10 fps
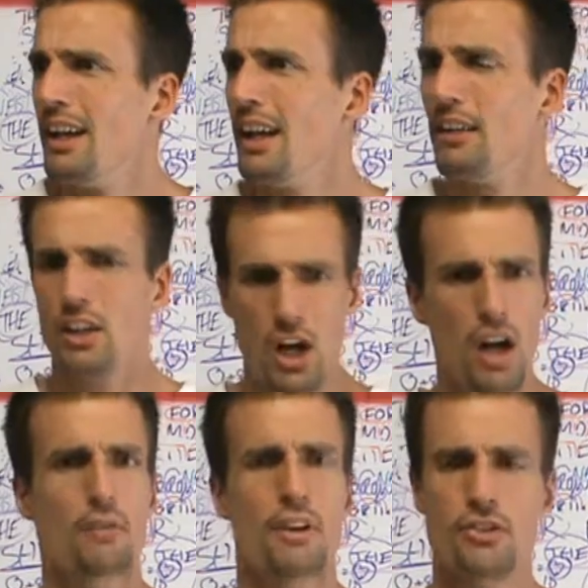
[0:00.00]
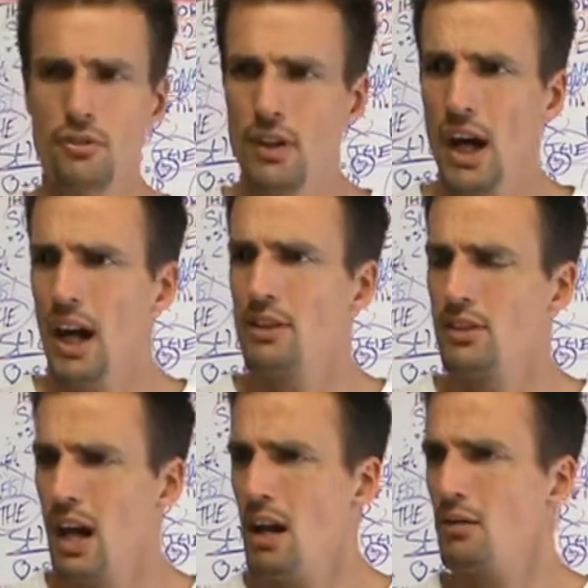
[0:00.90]
in the confidence of God's
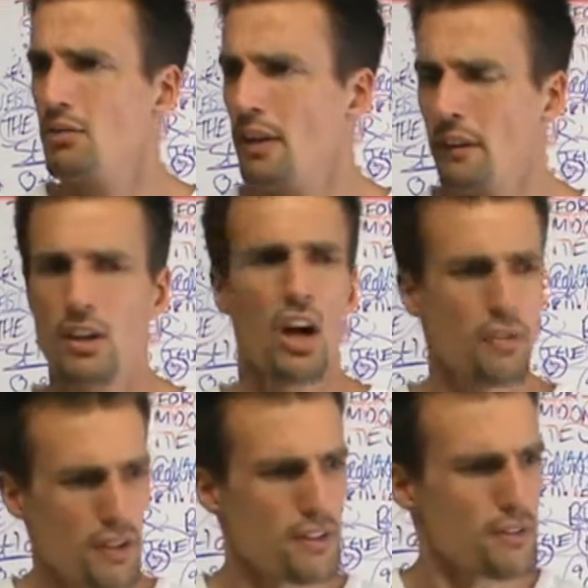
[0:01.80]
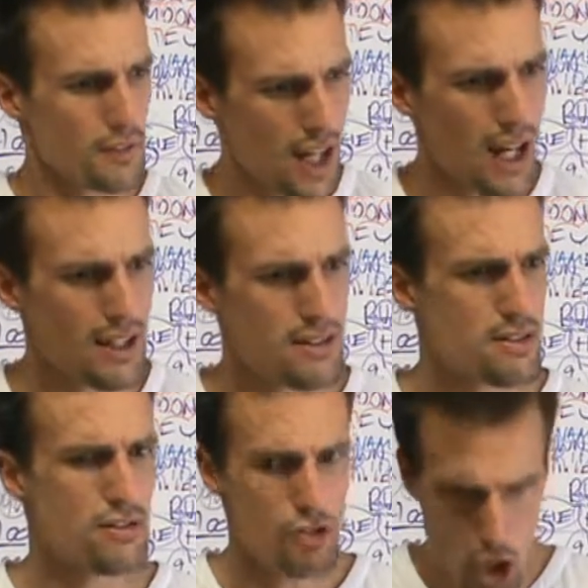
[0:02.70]
love, and in the confidence of
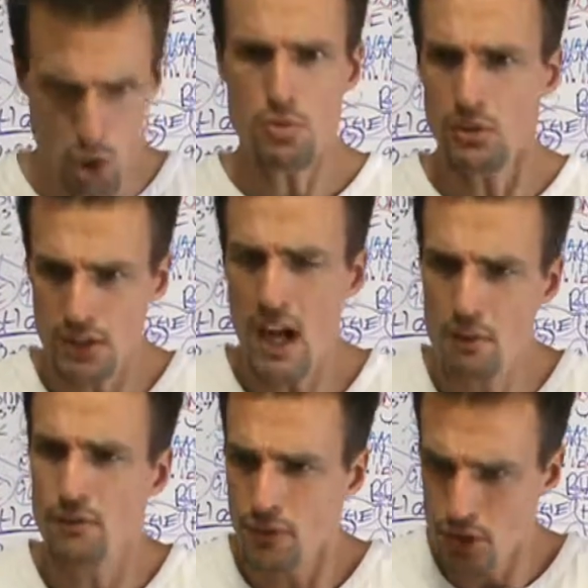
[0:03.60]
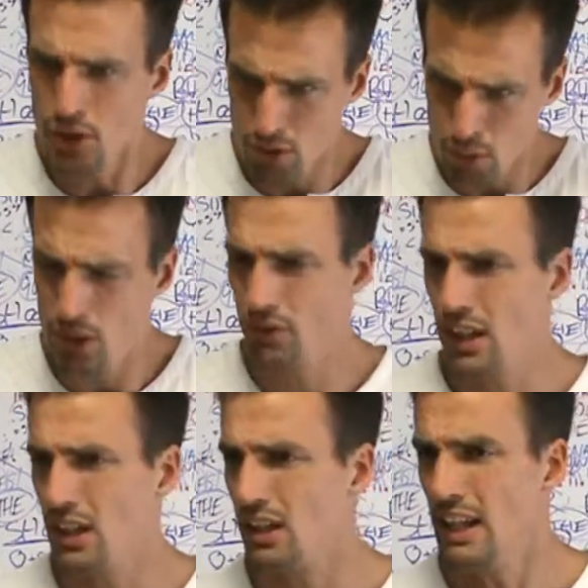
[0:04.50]
God's total love for you, His kid.